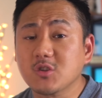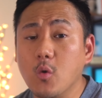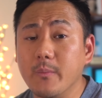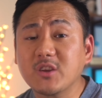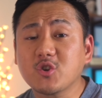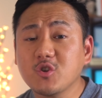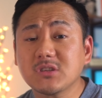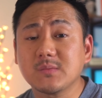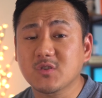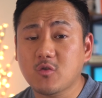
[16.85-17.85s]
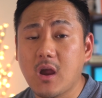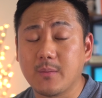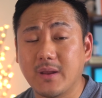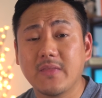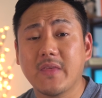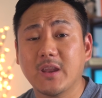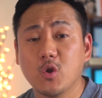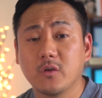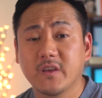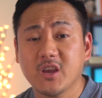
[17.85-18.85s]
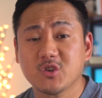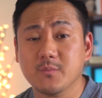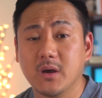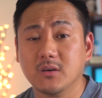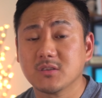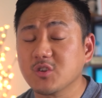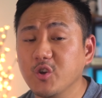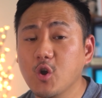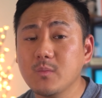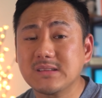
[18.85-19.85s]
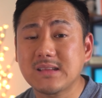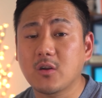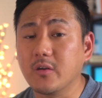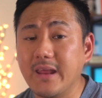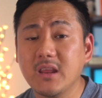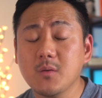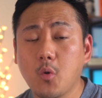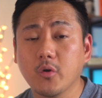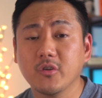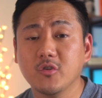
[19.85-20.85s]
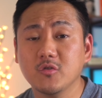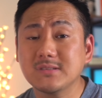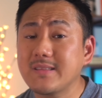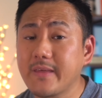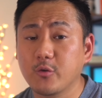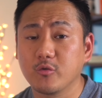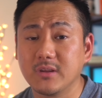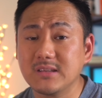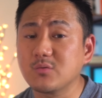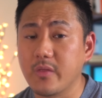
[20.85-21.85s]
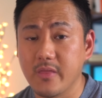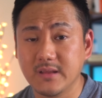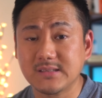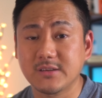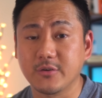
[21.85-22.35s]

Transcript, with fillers: So make sure you subscribe and hit that notification bell so you don't miss out on any important news that are released within this